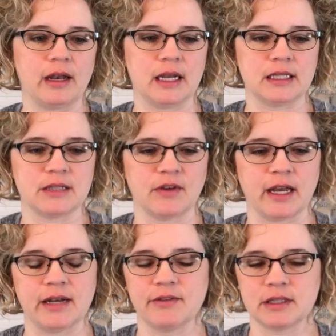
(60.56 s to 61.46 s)
And it's
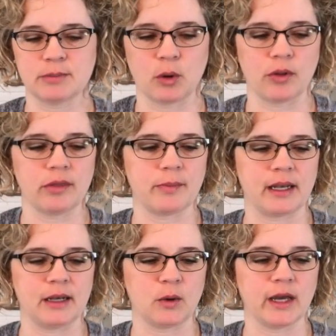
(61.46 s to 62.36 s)
fine if it's both,
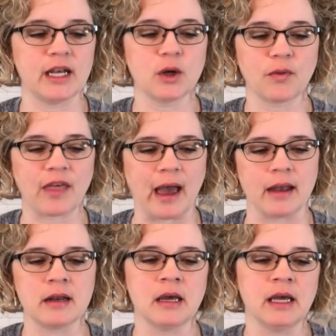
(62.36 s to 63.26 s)
but go ahead and note
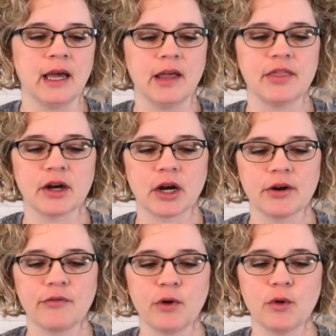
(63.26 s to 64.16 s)
that. There are
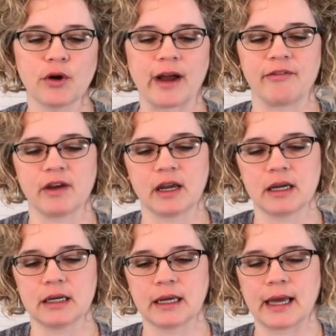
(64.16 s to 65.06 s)
a few graphic
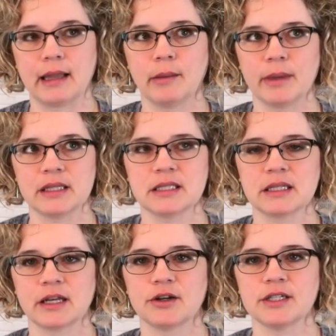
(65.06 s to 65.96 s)
elements
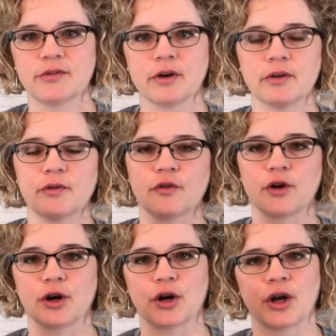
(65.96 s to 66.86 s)
that are different
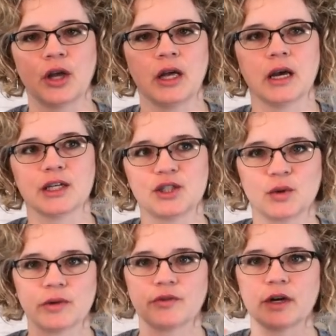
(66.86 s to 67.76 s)
for a
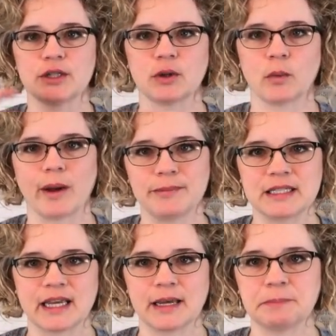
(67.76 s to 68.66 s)
storefront or
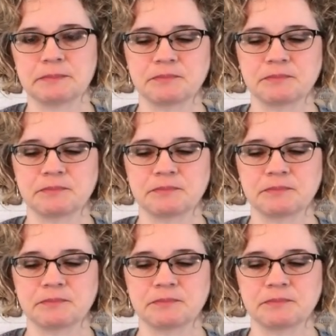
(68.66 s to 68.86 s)
website.